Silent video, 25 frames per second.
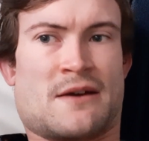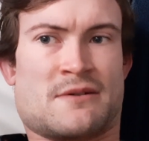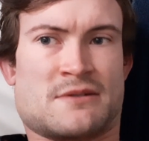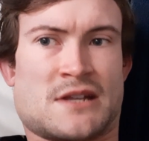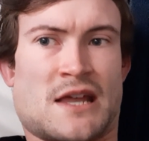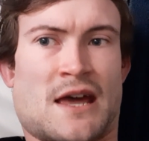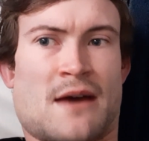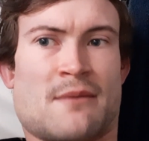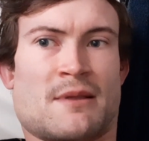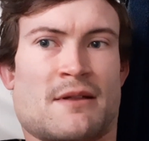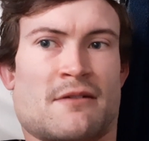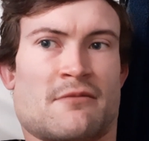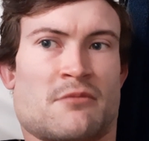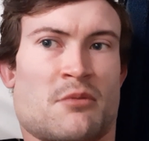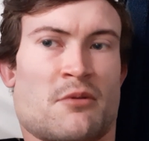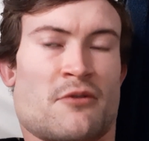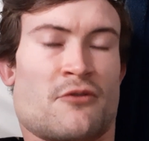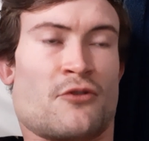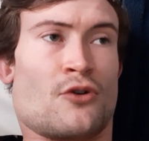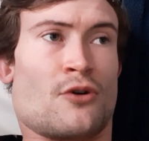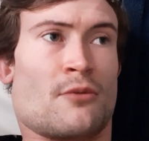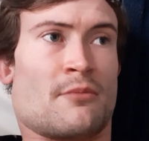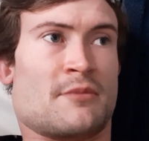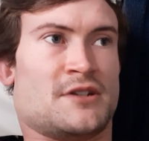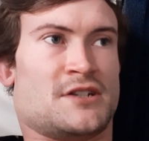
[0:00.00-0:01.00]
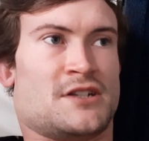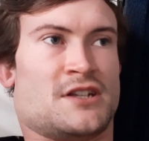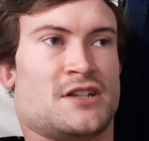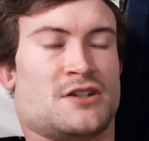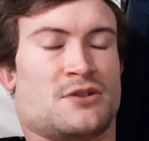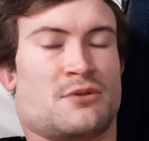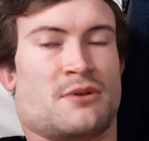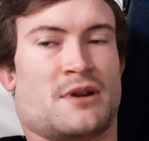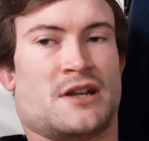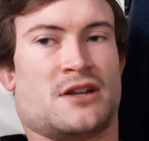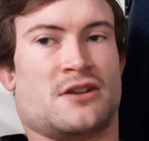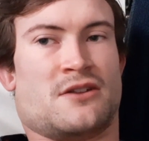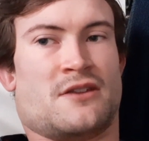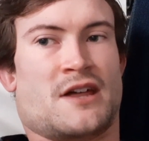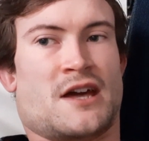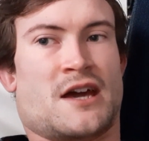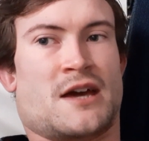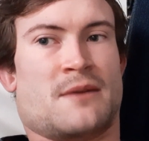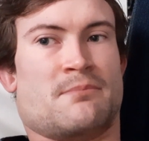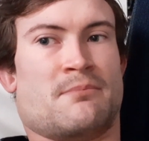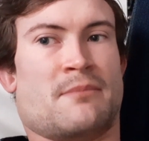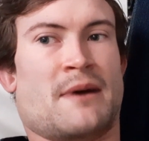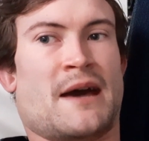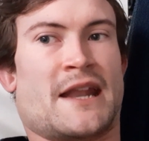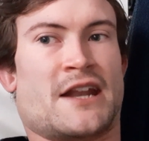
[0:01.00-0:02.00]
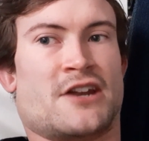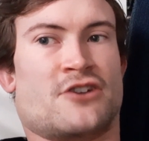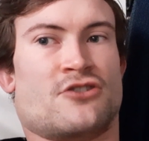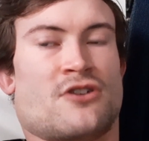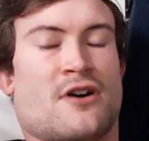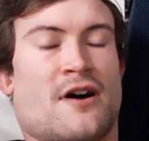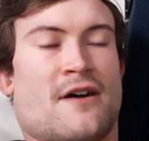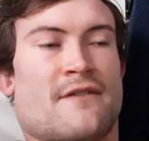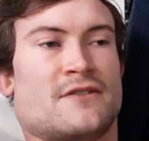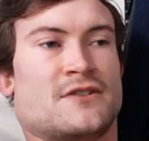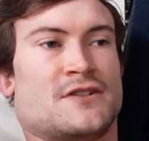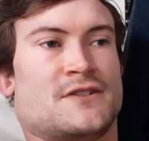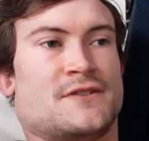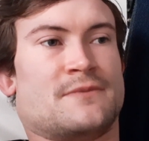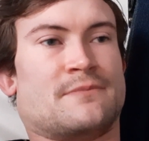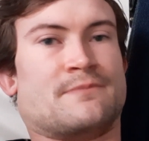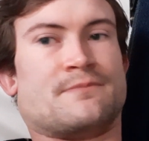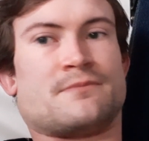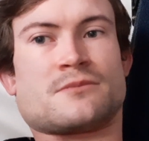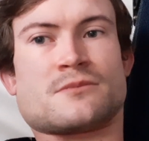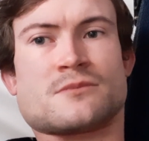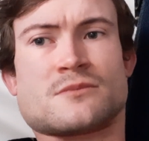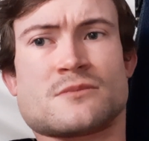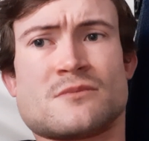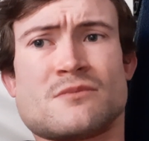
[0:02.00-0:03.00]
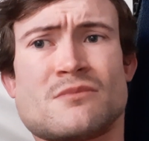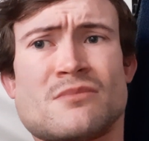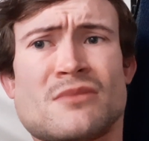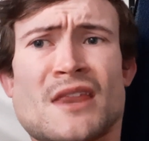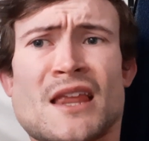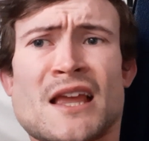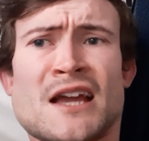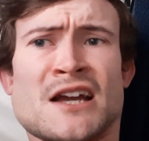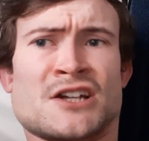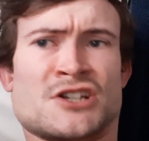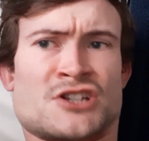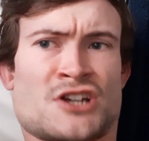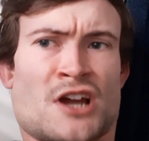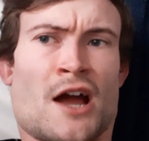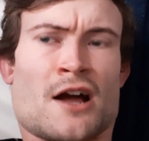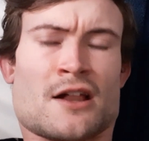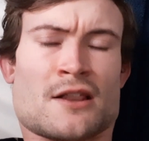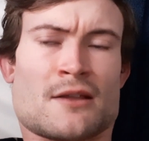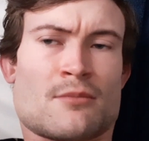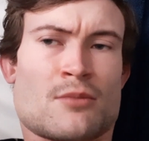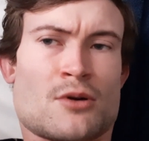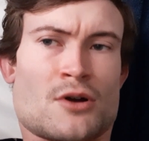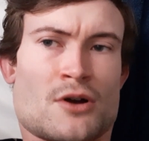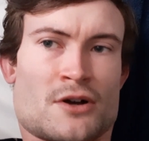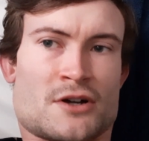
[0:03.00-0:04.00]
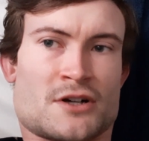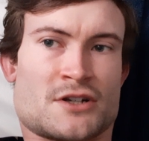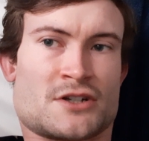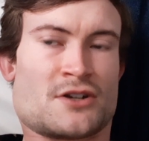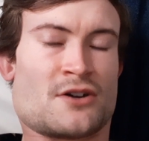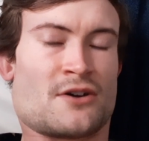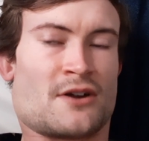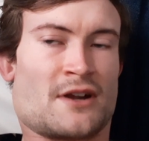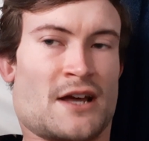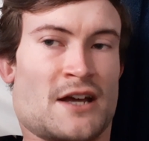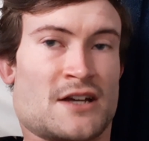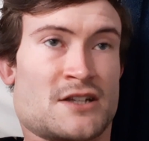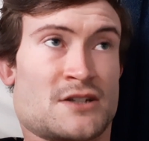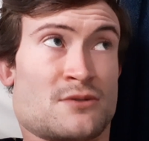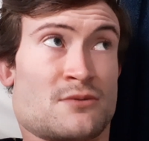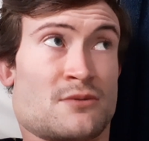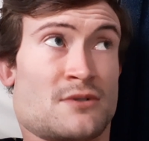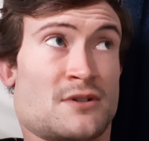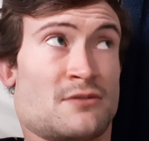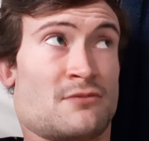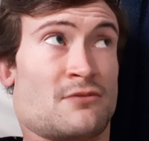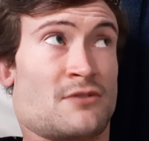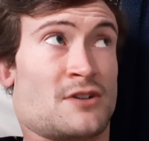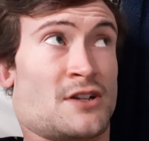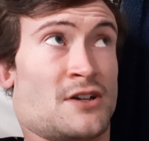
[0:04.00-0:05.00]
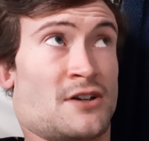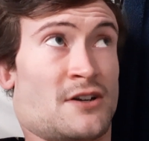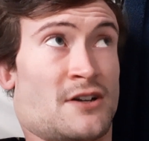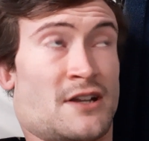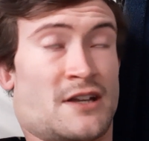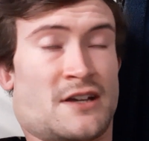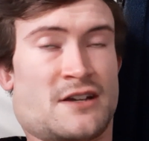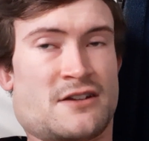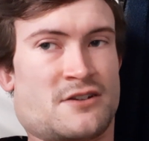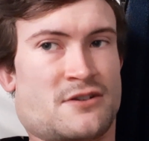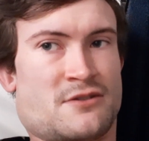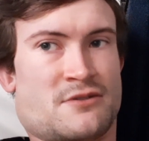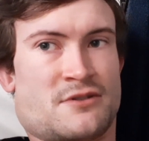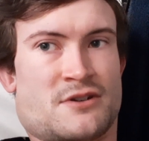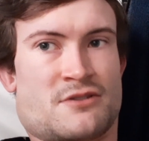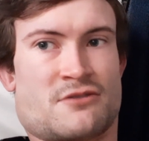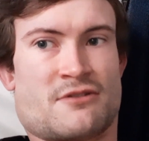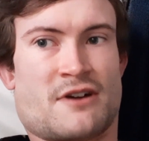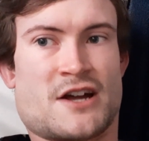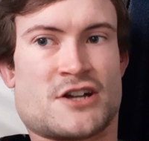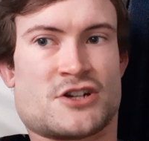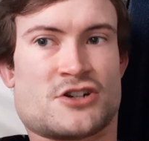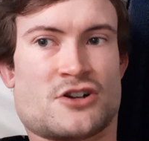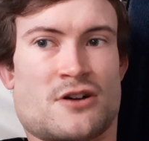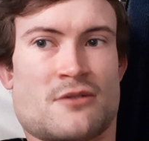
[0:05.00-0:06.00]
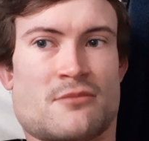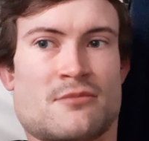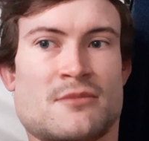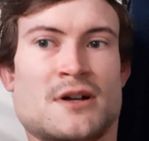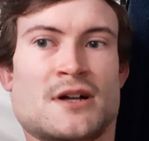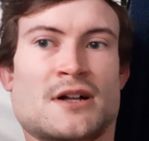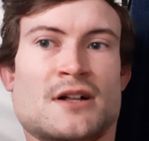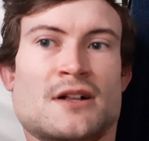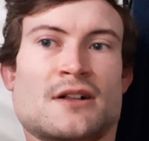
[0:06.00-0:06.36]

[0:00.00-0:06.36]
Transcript: level of performance. And in 22, they had better drivers in Jack LeBrock and Todd Hazelwood returning, doing a great job.